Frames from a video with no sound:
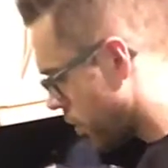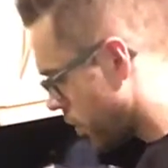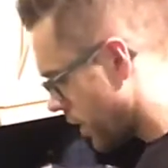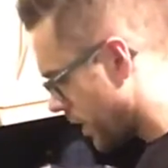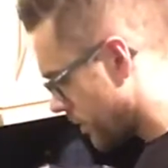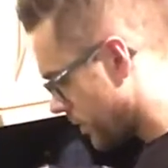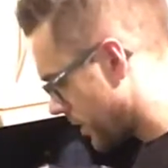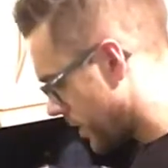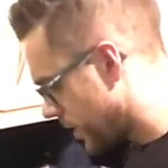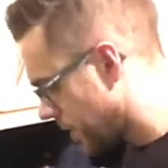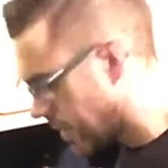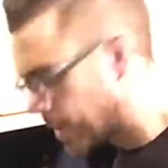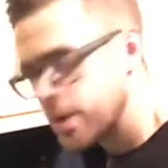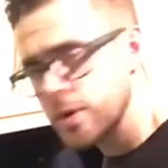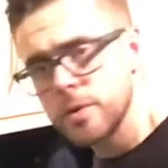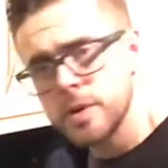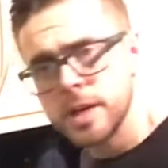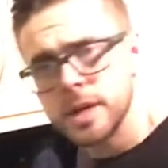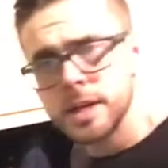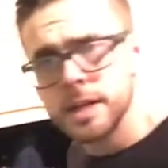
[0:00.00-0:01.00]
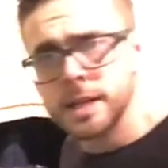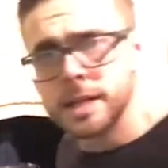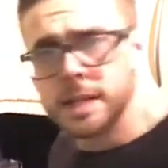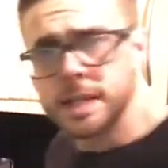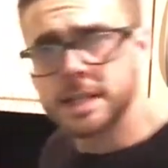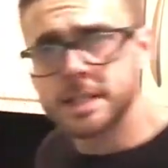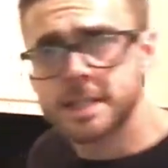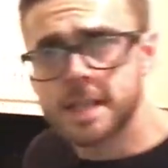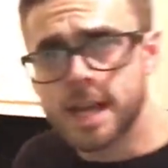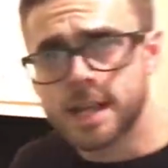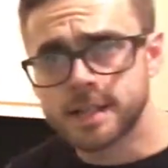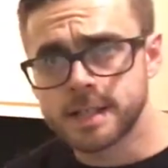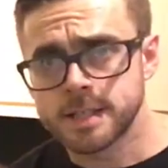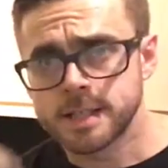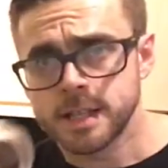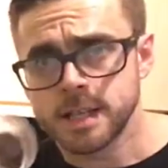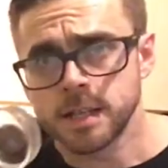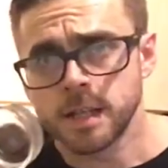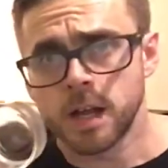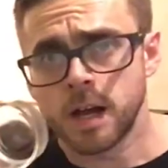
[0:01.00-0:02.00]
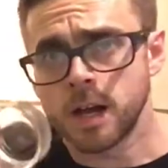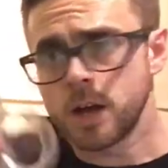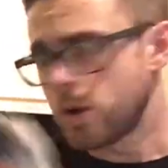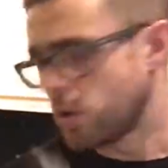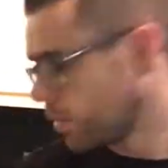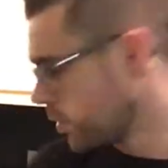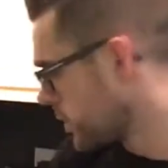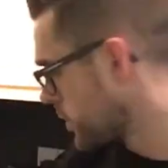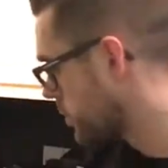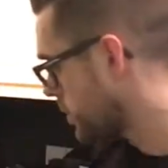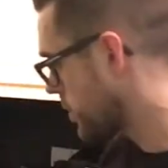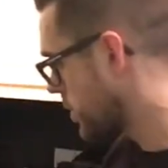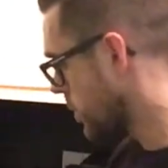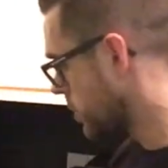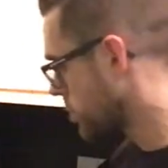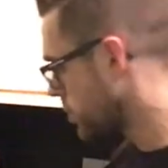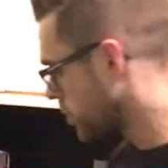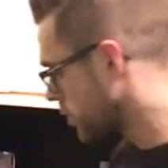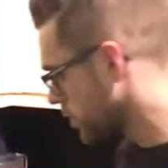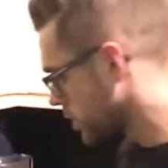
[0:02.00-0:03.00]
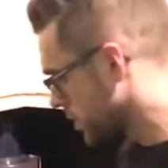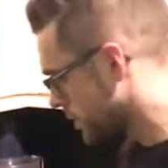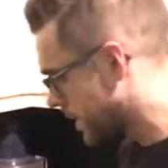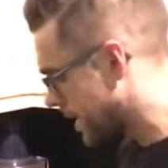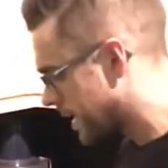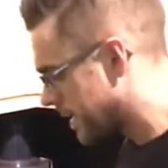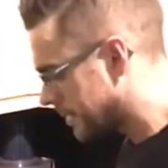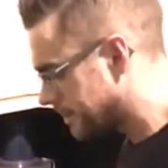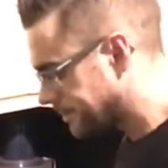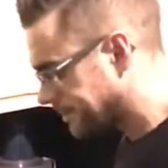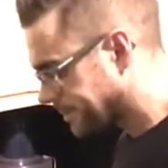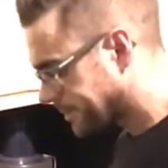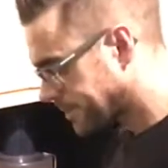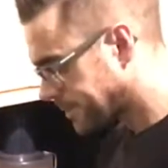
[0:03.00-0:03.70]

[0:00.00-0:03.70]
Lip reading: all I'm going to do is get the tea light holders, which I talked about.